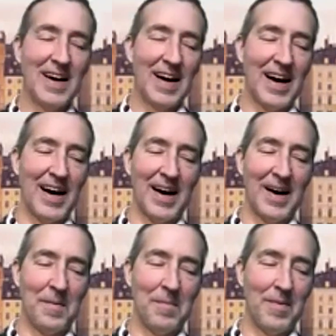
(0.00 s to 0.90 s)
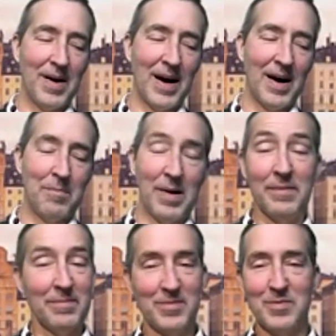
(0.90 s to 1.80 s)
But
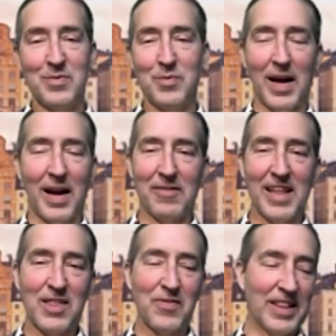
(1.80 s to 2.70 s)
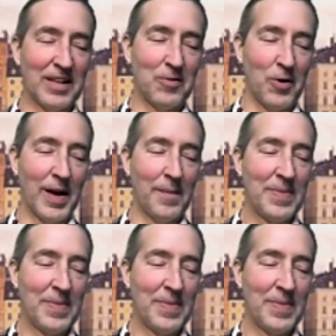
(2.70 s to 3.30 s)
whatever, that's Finland for you.